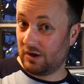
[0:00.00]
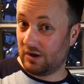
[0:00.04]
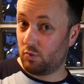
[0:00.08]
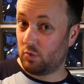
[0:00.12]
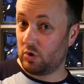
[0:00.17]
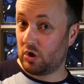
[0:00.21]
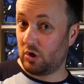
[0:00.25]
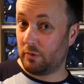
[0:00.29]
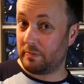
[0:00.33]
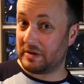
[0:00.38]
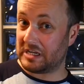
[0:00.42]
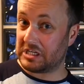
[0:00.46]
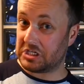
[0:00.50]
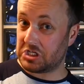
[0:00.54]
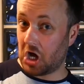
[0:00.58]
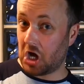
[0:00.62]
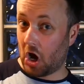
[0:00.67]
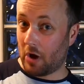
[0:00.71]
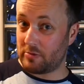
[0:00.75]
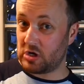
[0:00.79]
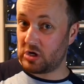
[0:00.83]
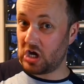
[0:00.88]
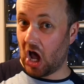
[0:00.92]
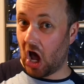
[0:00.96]
will be
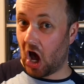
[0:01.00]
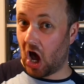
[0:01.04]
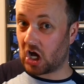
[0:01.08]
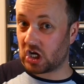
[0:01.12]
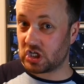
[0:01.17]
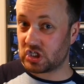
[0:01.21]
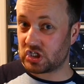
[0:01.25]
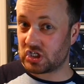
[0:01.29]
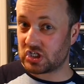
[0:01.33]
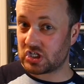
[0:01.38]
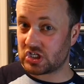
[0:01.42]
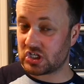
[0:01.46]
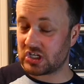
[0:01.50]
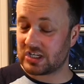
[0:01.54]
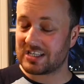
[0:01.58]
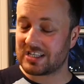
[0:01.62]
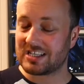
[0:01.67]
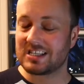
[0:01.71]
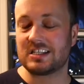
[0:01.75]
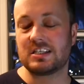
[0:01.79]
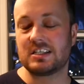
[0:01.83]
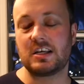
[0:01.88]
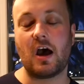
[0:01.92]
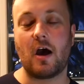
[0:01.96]
top notch.
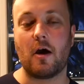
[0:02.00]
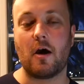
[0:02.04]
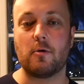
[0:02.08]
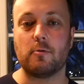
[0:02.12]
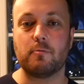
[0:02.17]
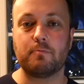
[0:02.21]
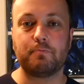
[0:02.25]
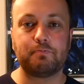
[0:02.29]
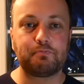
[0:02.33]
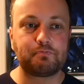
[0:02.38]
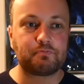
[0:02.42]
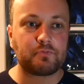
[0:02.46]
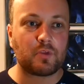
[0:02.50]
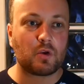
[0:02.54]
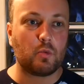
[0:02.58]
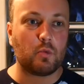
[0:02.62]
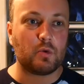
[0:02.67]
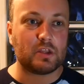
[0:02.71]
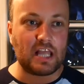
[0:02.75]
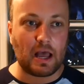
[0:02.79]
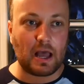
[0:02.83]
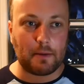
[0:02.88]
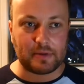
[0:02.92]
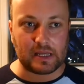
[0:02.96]
So
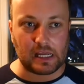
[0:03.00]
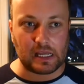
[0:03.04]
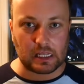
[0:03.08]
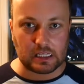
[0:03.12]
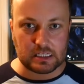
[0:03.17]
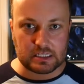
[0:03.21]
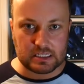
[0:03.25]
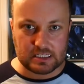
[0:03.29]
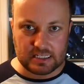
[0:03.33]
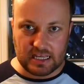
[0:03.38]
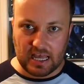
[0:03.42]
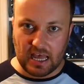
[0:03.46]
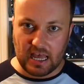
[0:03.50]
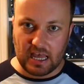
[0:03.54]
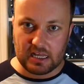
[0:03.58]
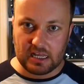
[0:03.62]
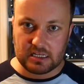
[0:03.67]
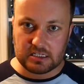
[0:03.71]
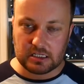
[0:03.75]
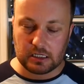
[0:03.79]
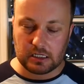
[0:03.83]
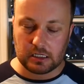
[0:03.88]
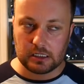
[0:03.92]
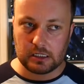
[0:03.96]
with that being
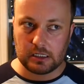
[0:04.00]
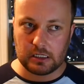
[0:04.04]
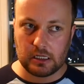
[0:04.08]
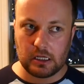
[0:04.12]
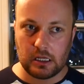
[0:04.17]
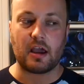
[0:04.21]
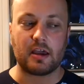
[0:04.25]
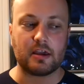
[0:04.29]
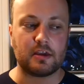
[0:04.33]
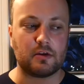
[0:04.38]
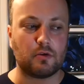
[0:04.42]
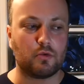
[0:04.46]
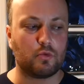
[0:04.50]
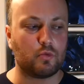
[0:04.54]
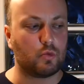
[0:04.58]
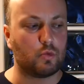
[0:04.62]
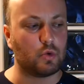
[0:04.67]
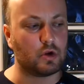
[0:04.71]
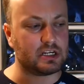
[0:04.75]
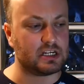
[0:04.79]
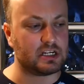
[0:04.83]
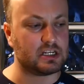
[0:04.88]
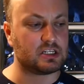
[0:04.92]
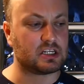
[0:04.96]
said, I
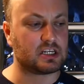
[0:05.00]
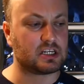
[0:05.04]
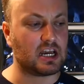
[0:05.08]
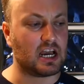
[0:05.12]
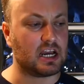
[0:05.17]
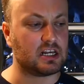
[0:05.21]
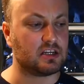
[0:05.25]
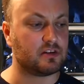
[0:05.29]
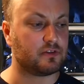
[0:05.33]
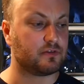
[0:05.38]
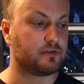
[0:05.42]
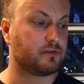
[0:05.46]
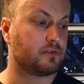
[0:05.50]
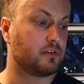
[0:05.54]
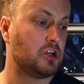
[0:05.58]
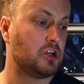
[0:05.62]
wanted to kind of